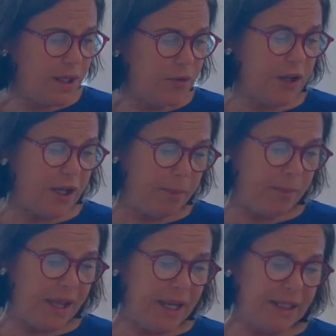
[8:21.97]
the
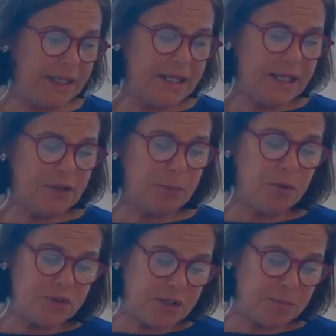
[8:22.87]
campaign that
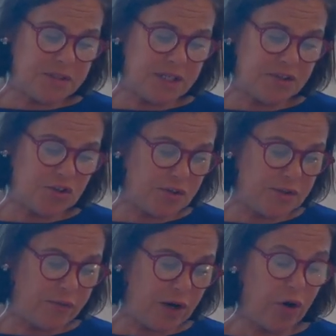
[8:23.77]
Muslim Sisters
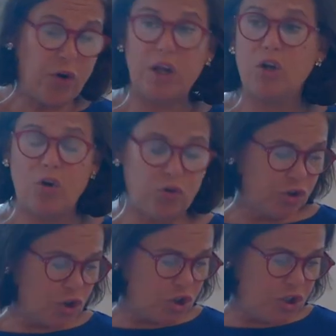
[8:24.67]
of Eire
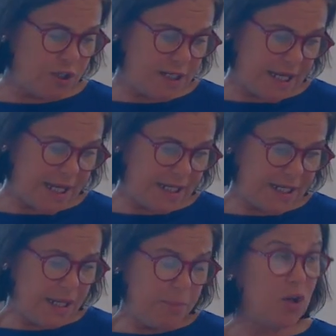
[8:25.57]
launched today
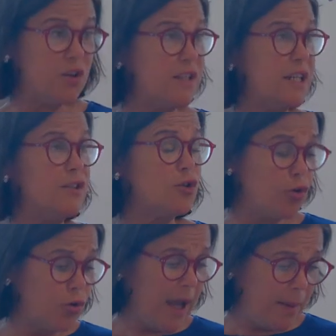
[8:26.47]
because it's
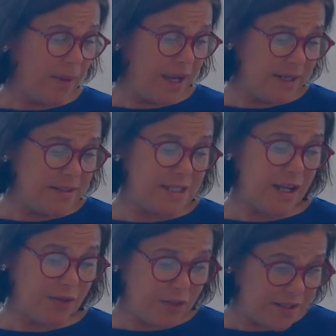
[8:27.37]
through campaigns
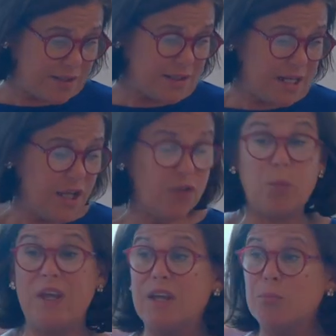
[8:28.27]
like this that
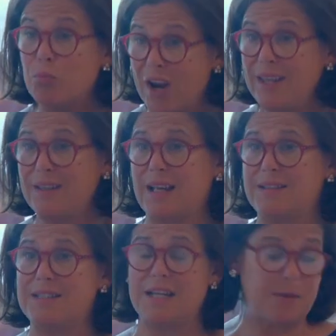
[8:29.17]
we can break that
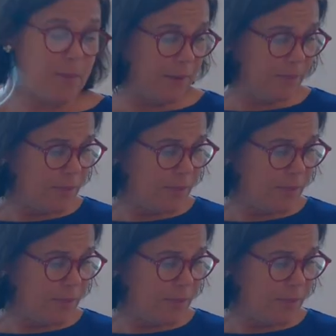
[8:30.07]
stigma